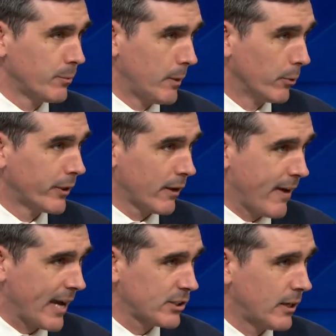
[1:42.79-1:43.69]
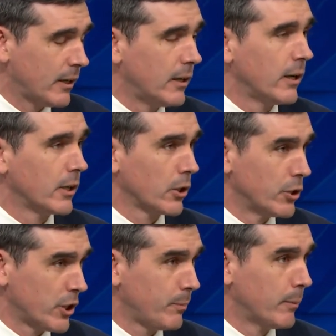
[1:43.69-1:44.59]
people to get vaccinated,
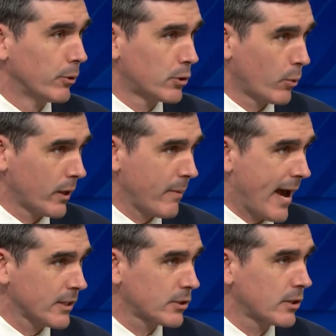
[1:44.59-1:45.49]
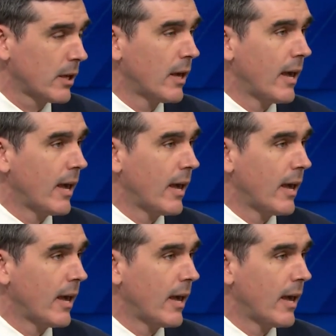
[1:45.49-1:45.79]
encouraging people to wear masks,